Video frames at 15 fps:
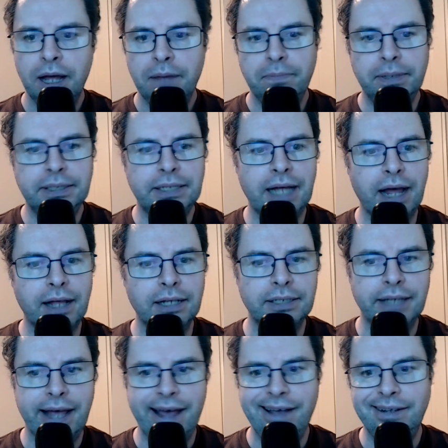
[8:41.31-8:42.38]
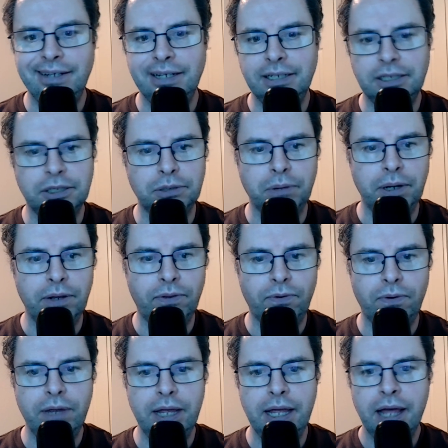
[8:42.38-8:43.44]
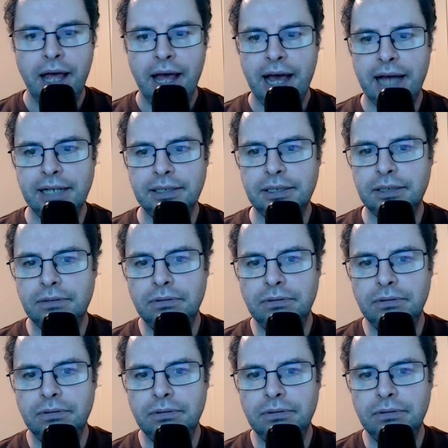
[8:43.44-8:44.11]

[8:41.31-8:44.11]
missed tackles 18-23, and,